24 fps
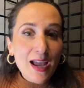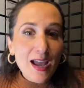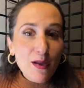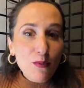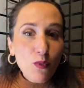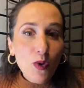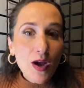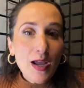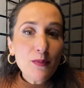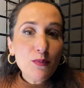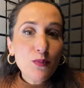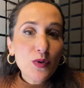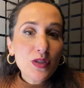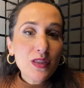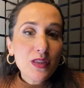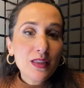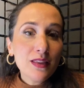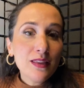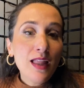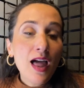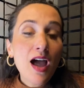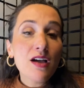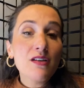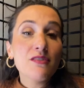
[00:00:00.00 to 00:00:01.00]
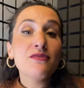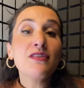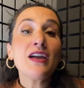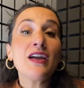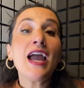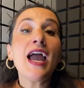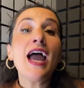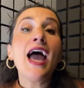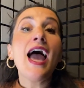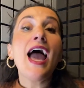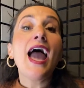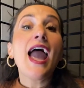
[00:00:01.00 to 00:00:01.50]
I wipe with
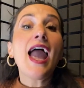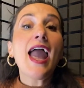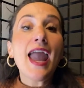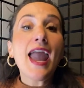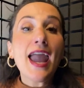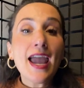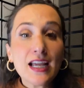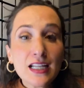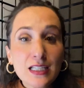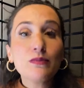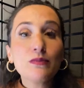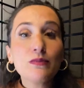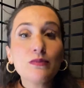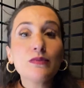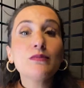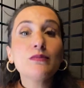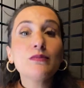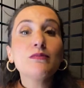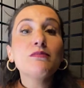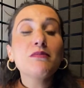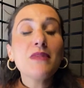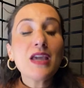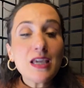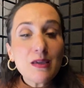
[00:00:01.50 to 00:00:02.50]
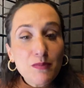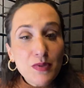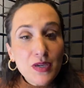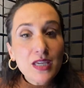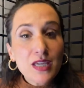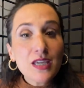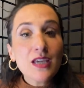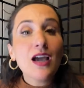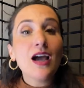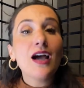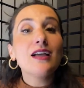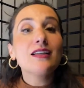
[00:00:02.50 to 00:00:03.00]
love and
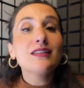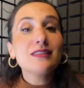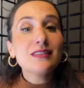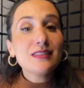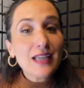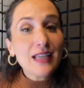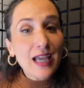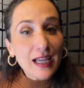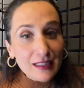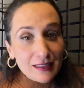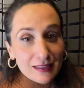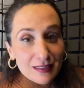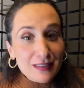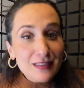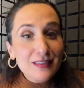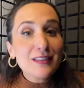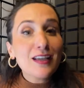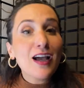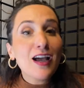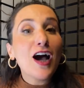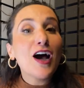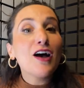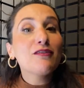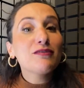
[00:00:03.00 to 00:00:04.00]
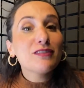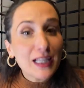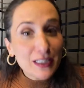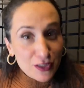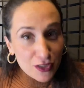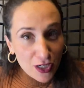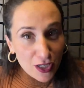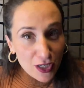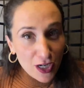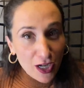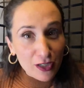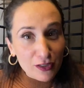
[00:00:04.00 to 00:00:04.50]
maybe a sense of
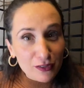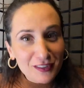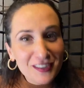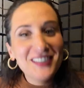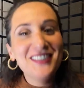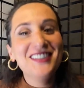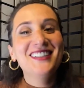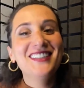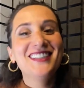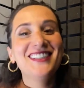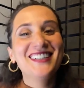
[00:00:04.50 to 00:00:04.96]
let's go.